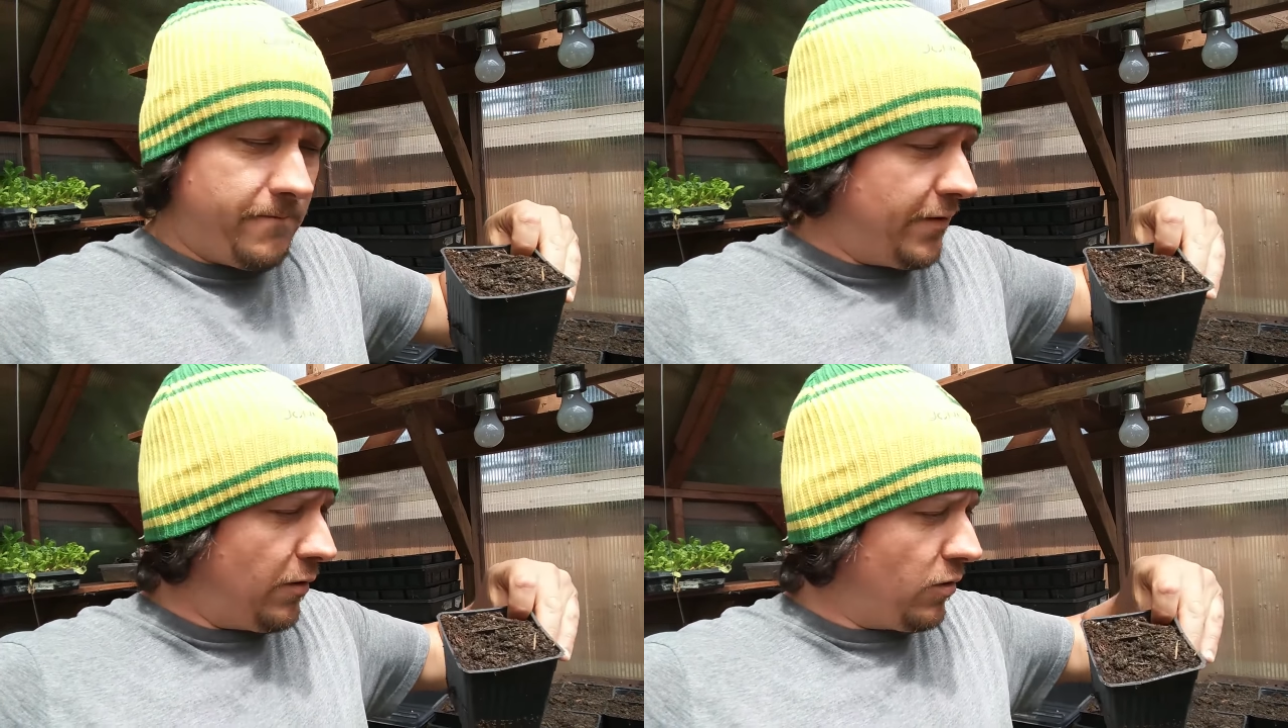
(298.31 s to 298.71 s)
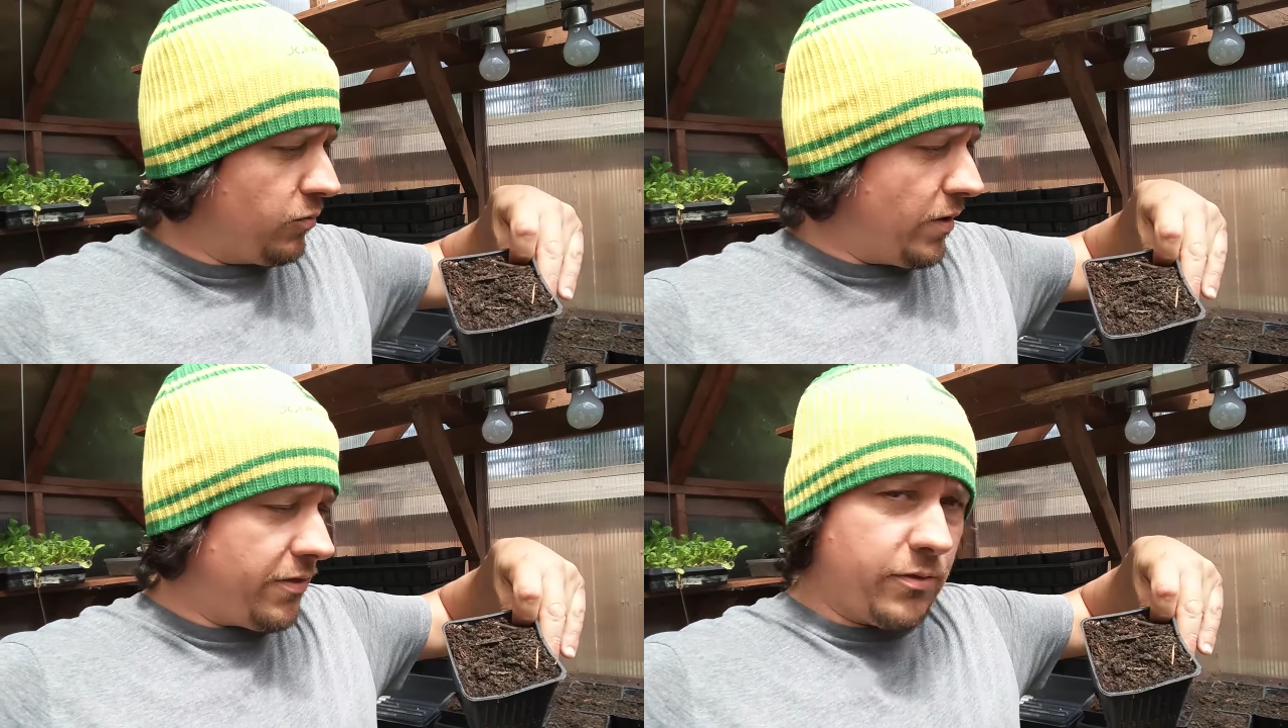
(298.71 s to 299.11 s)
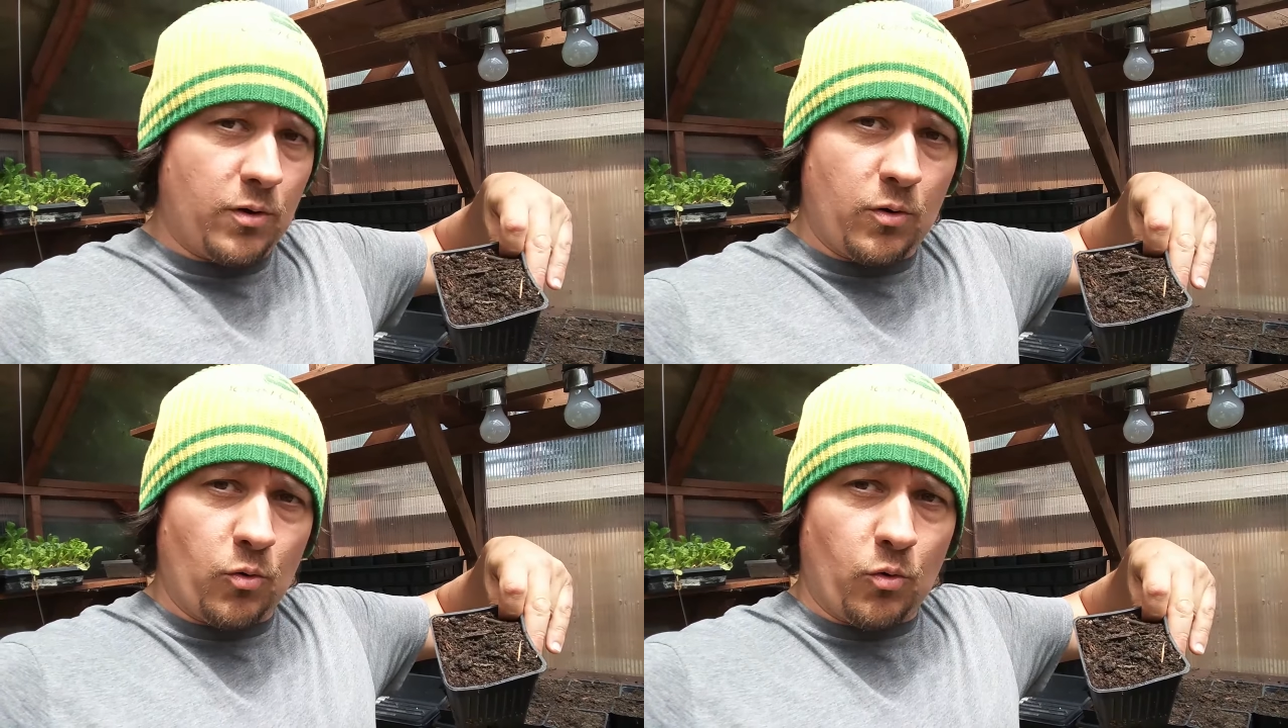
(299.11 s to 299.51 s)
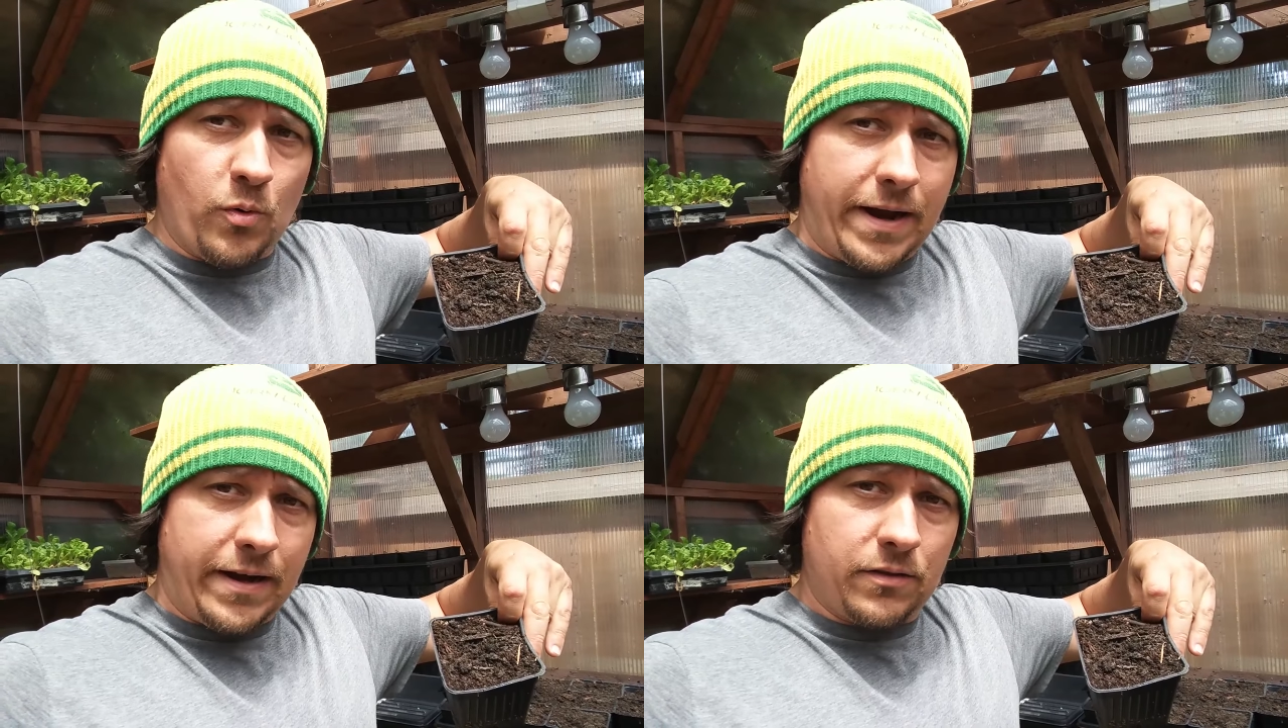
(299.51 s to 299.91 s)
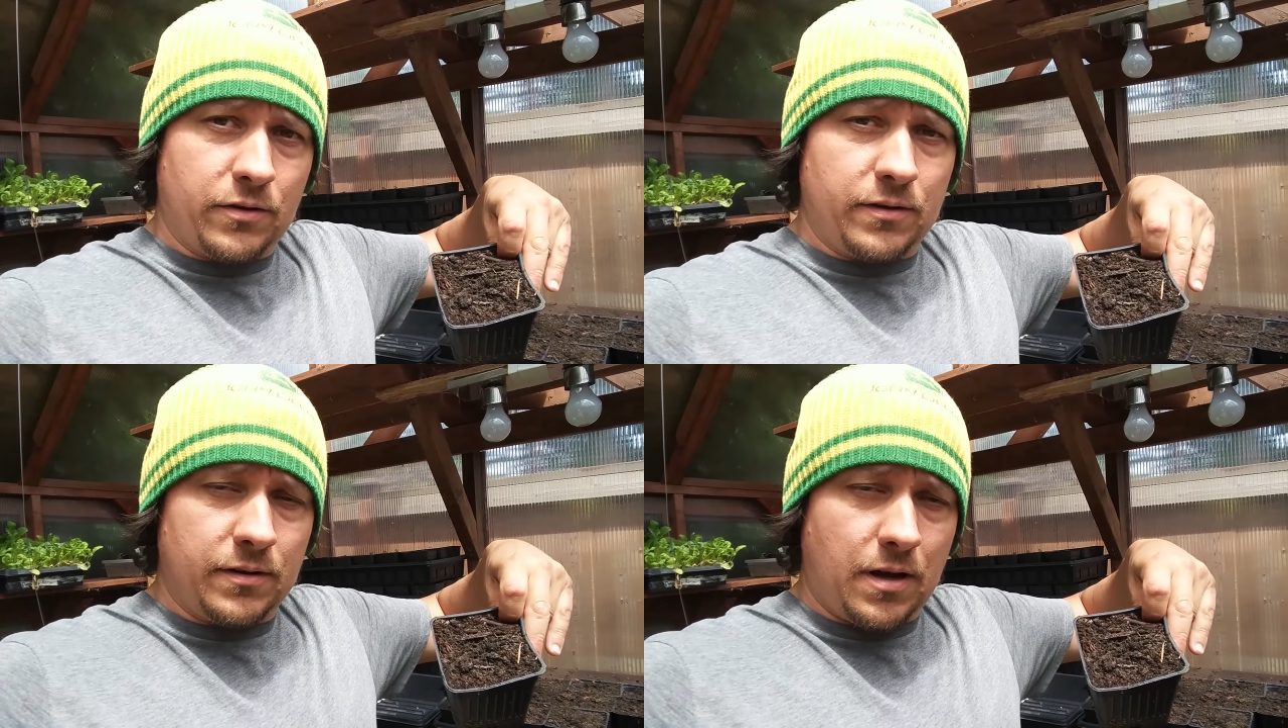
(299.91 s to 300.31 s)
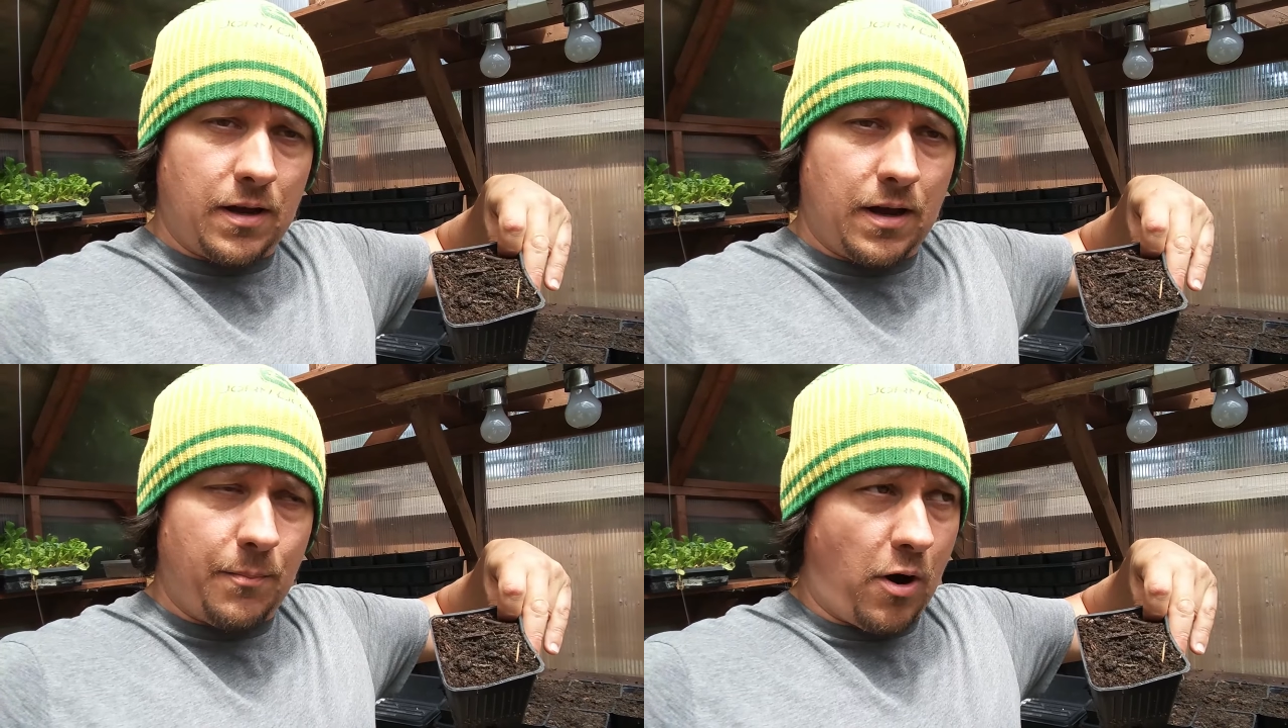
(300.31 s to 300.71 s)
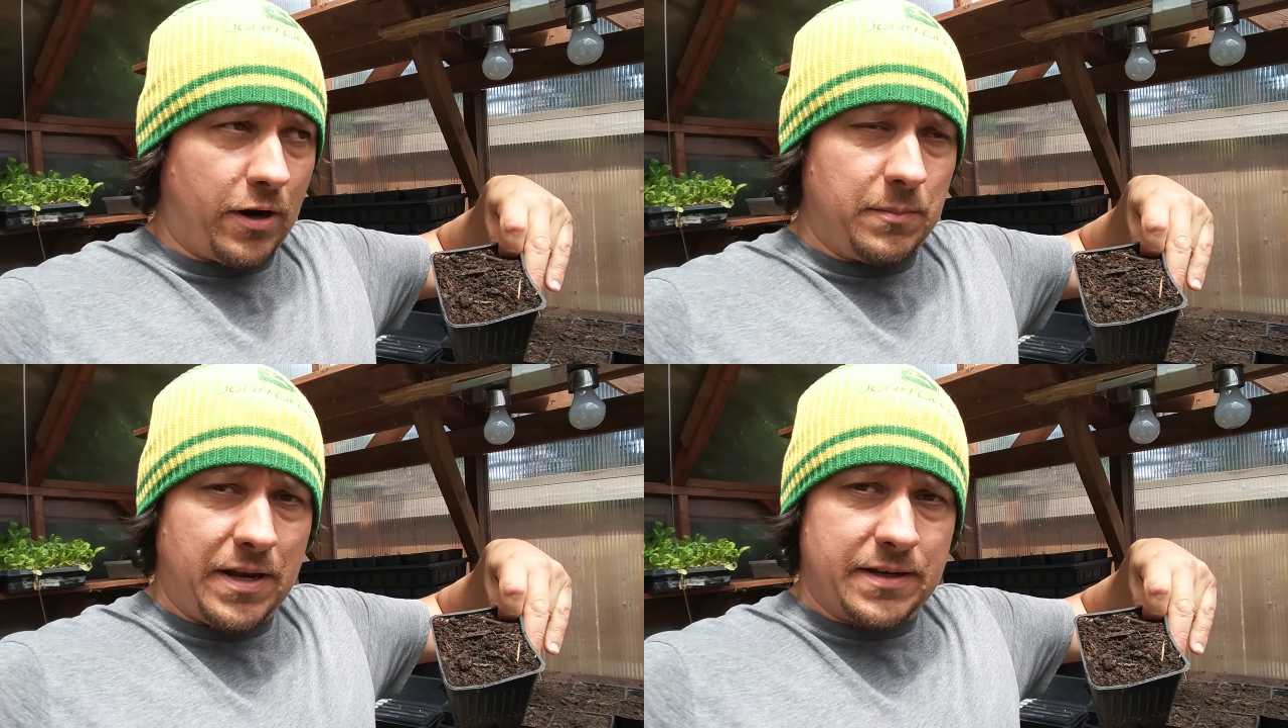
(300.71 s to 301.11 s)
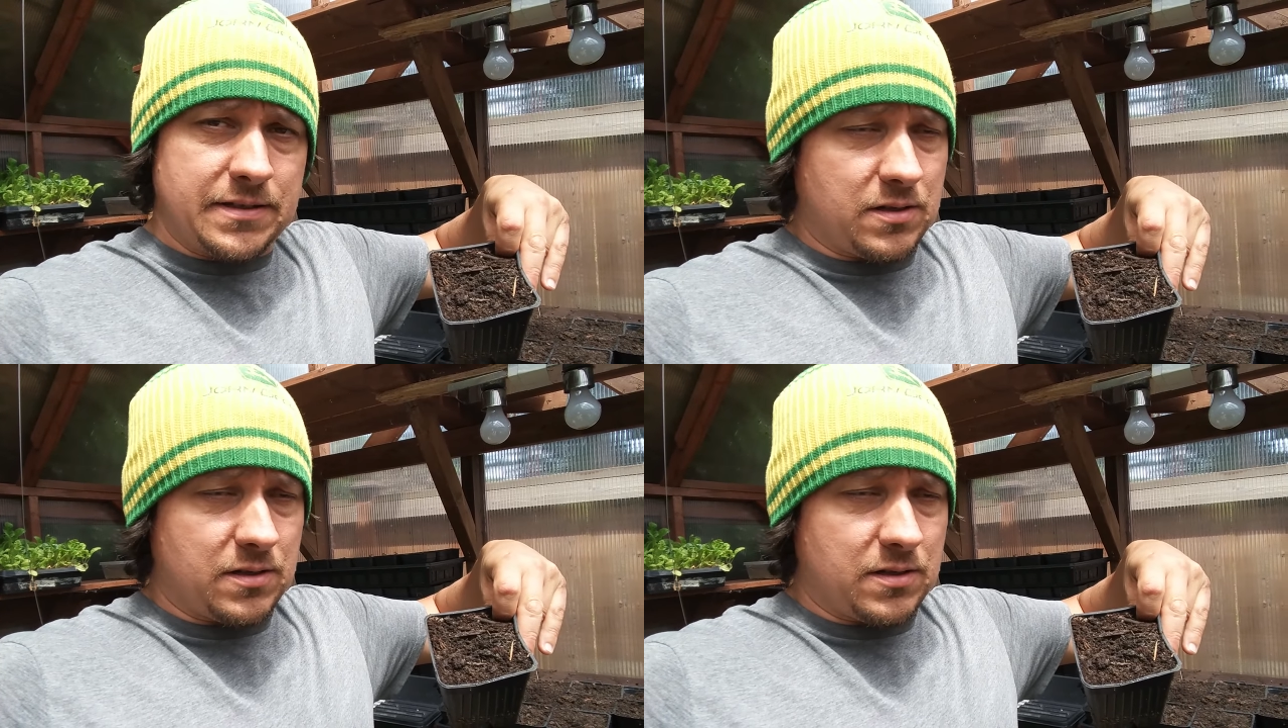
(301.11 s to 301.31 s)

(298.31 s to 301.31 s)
filled with regular uh, potting mix.